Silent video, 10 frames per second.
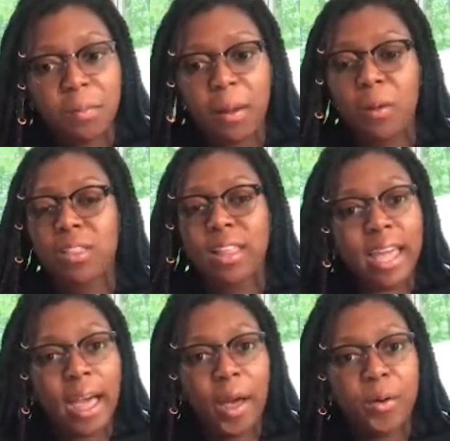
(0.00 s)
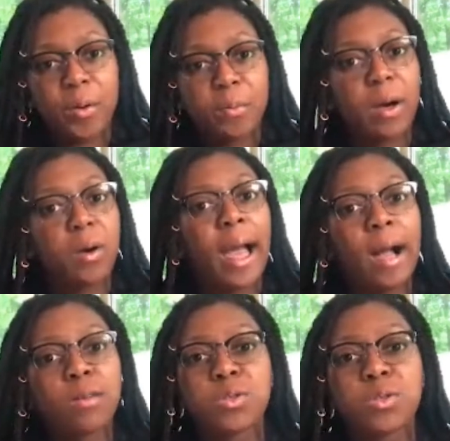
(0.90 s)
about layout, about
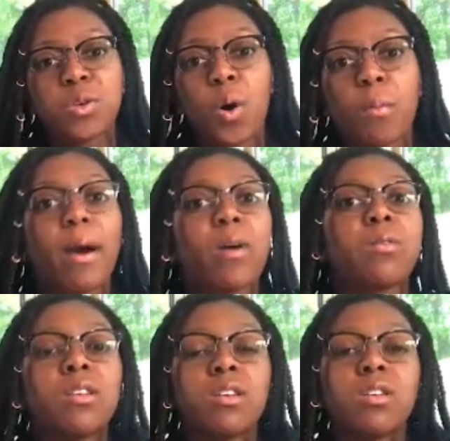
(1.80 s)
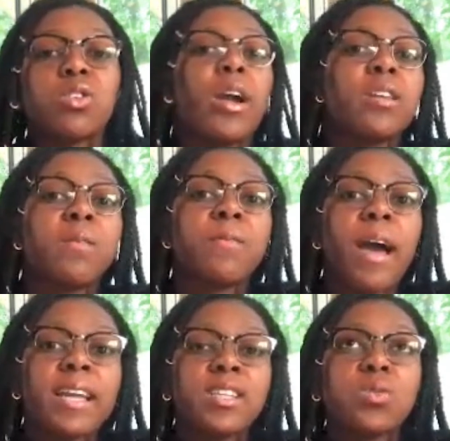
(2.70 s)
how to go about trying to
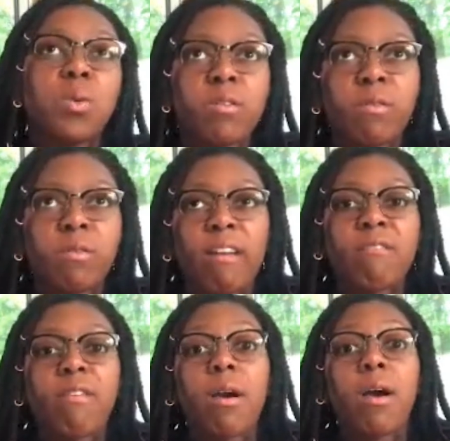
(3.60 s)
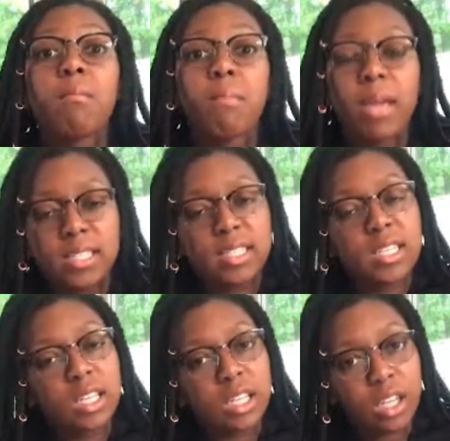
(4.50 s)
find 25
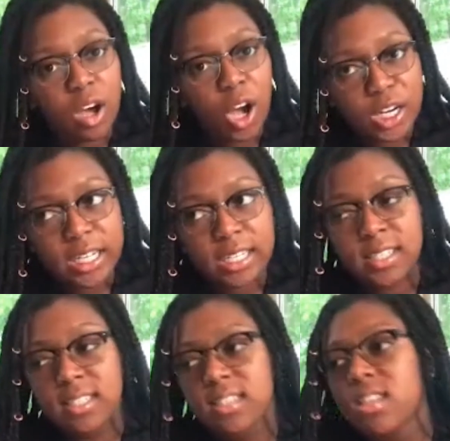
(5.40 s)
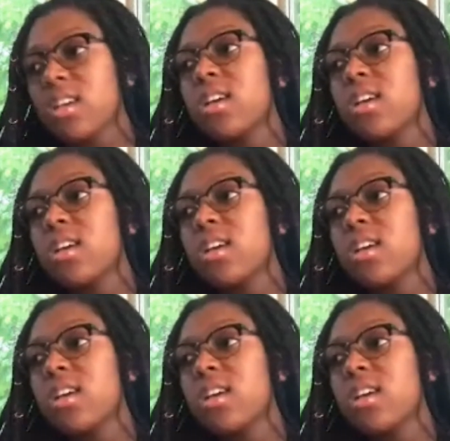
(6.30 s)
amazing young artists.